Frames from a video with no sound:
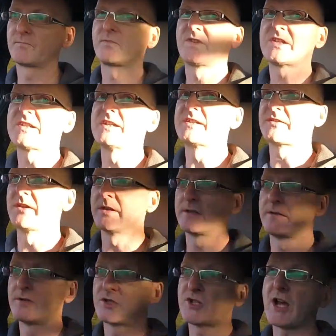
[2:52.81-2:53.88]
this is the
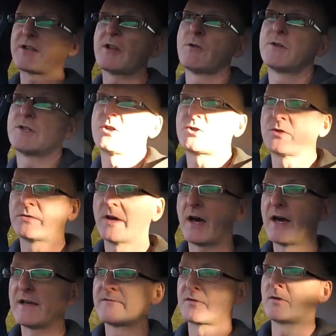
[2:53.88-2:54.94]
Shadow Edition that
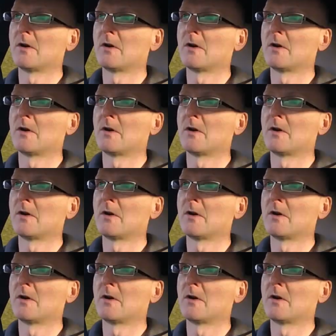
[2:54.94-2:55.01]
I've